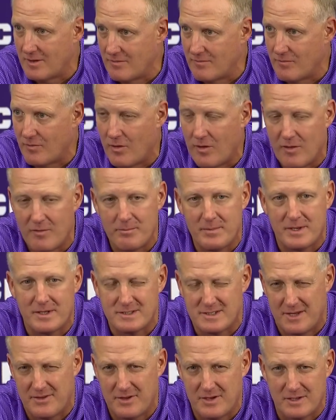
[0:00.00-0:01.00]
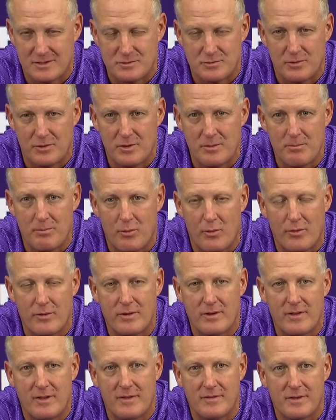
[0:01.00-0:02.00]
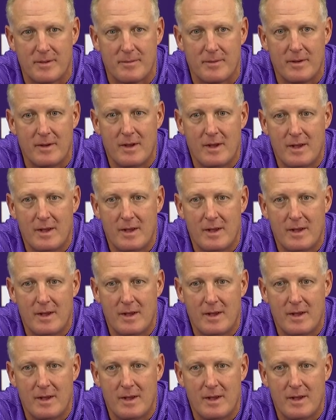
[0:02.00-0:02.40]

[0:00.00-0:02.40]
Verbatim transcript: involved because I think it's really important that the